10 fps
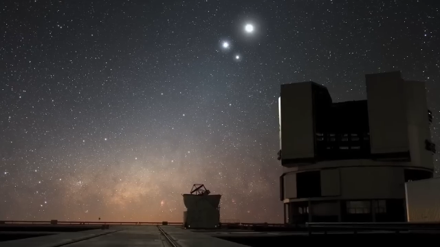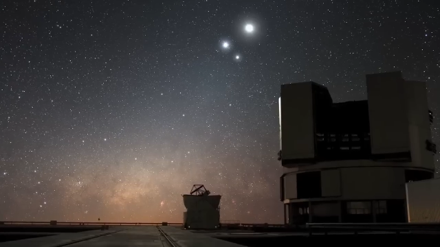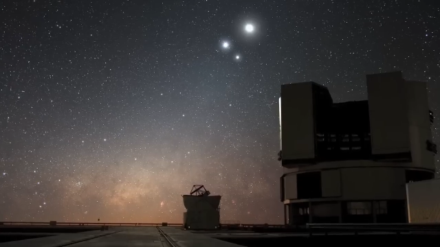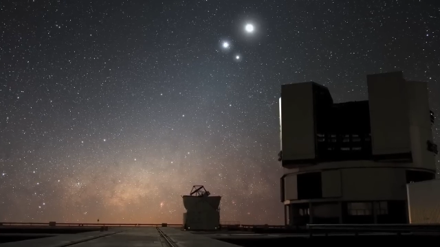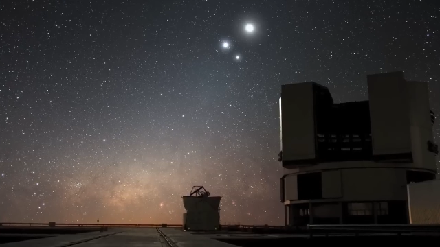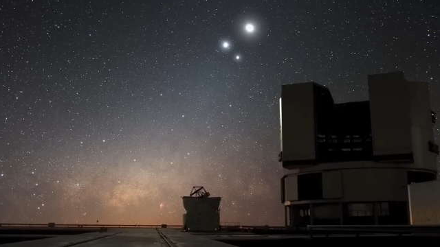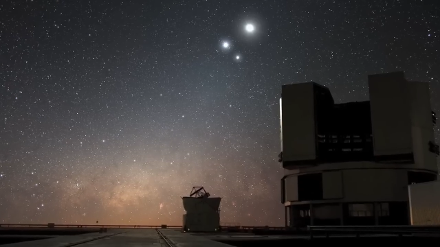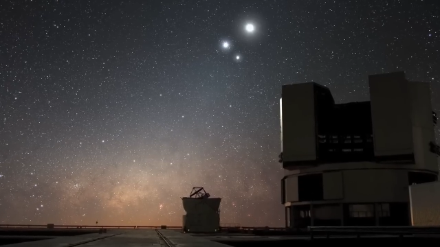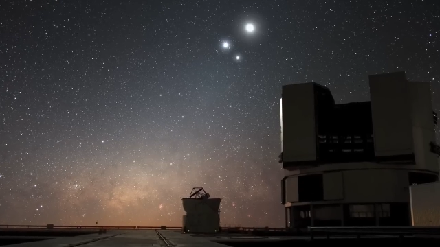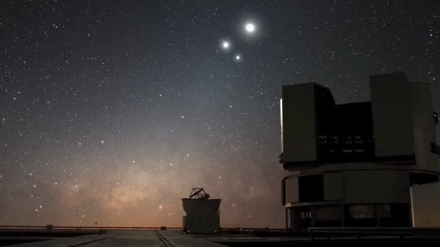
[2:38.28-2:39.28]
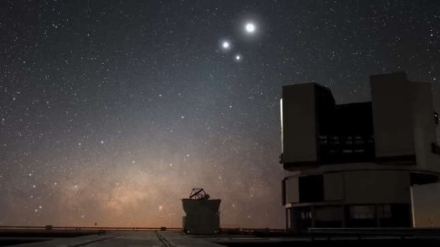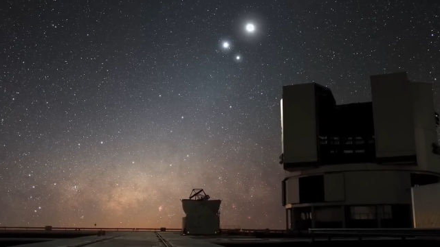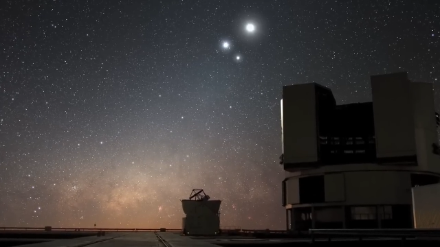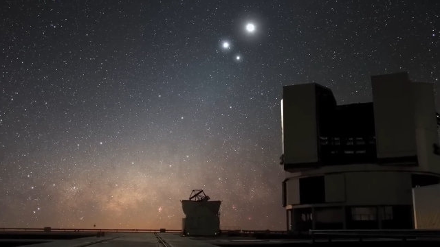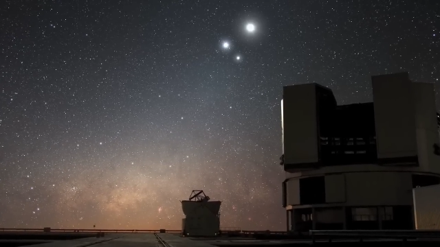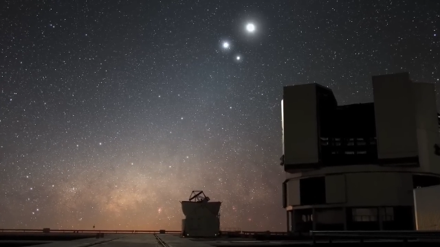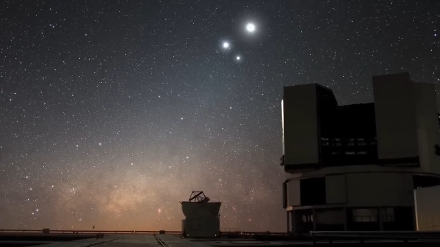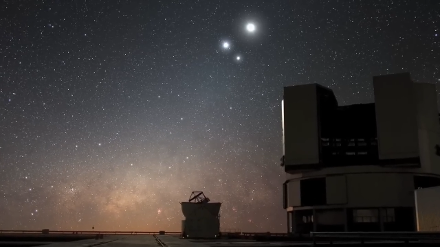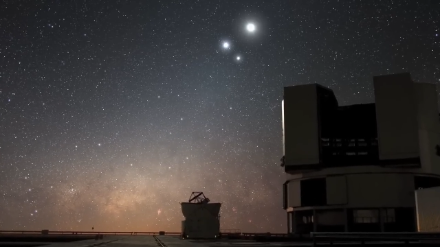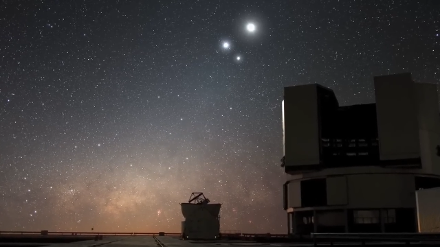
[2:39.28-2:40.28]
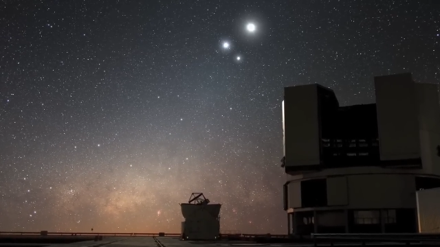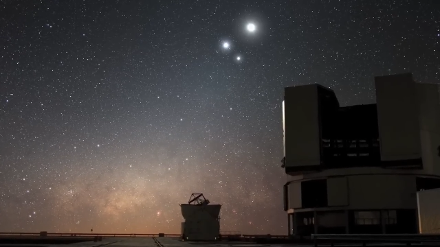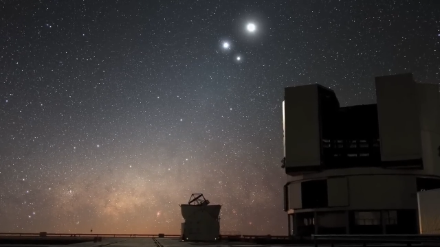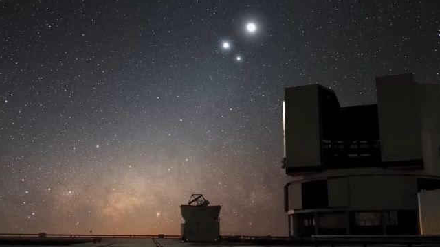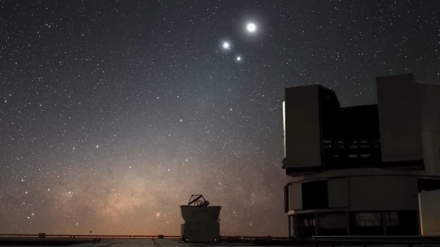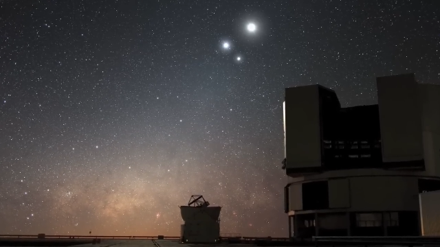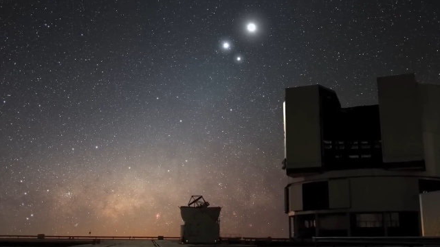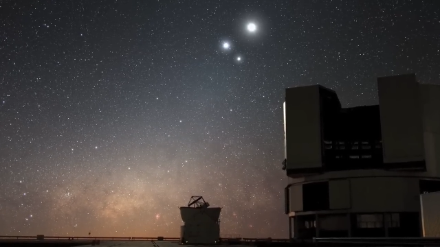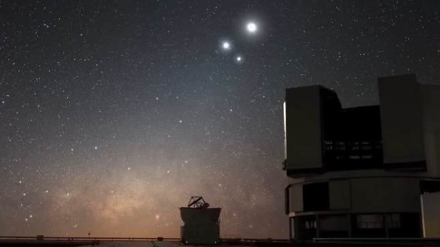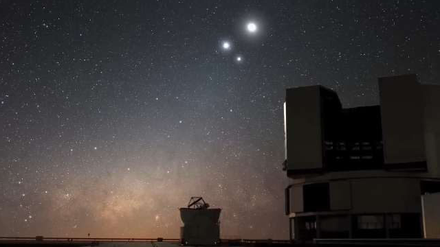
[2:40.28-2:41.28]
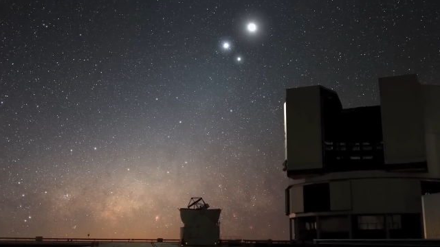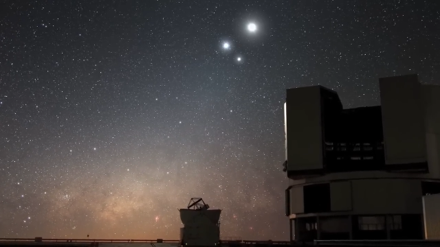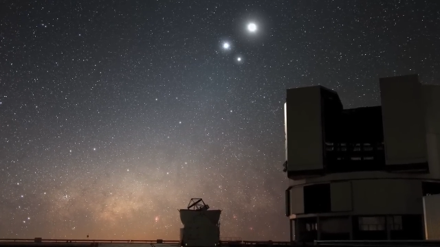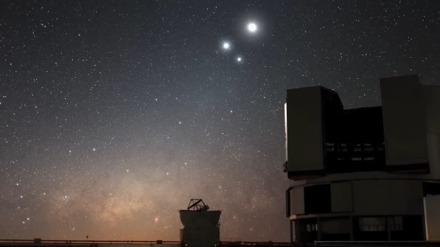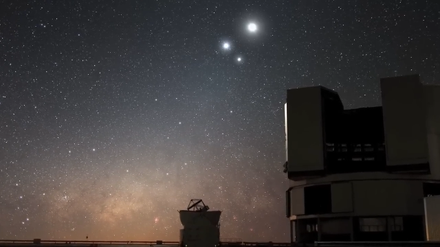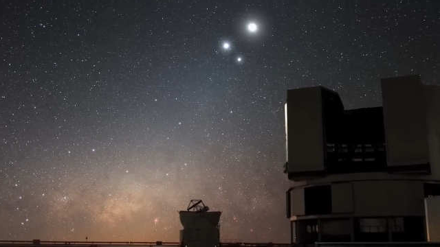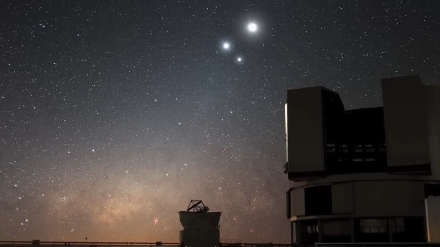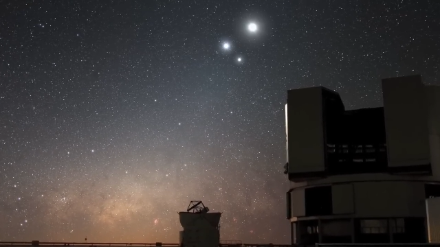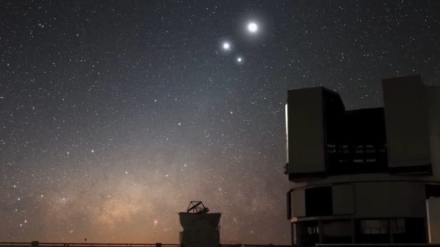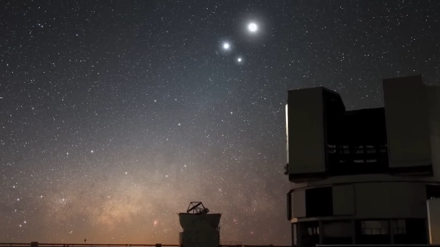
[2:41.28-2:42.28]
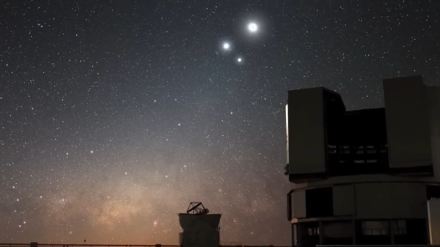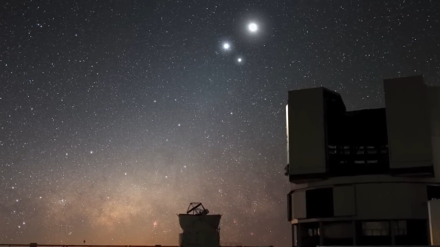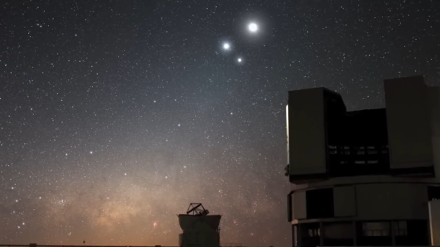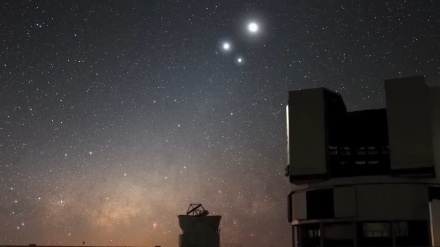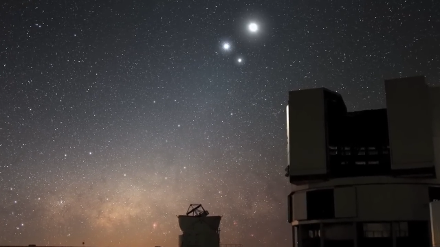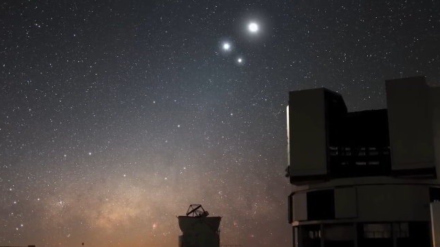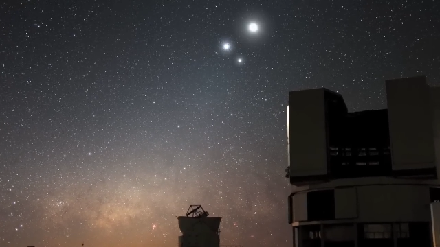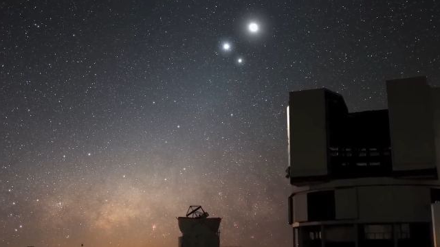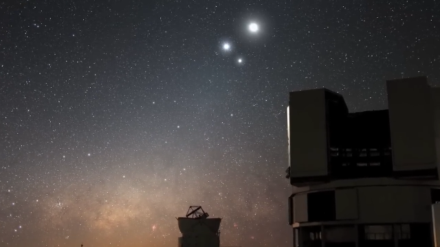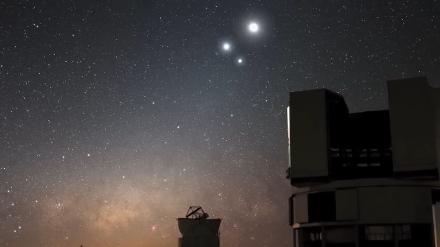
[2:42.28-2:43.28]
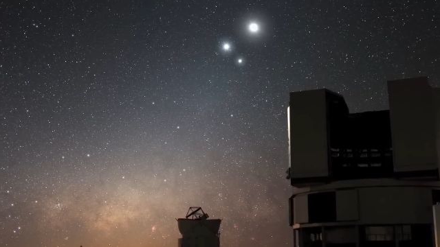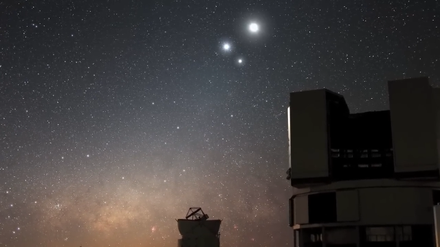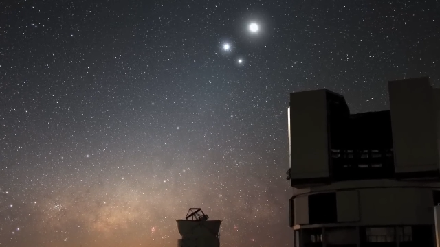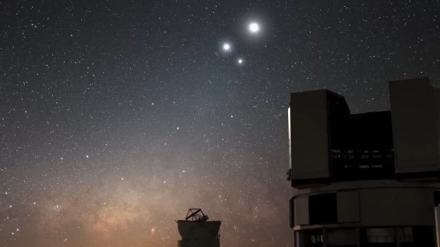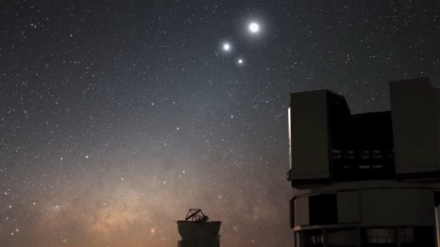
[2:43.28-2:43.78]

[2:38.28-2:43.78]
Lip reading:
No face is visible, so there are no lips to read.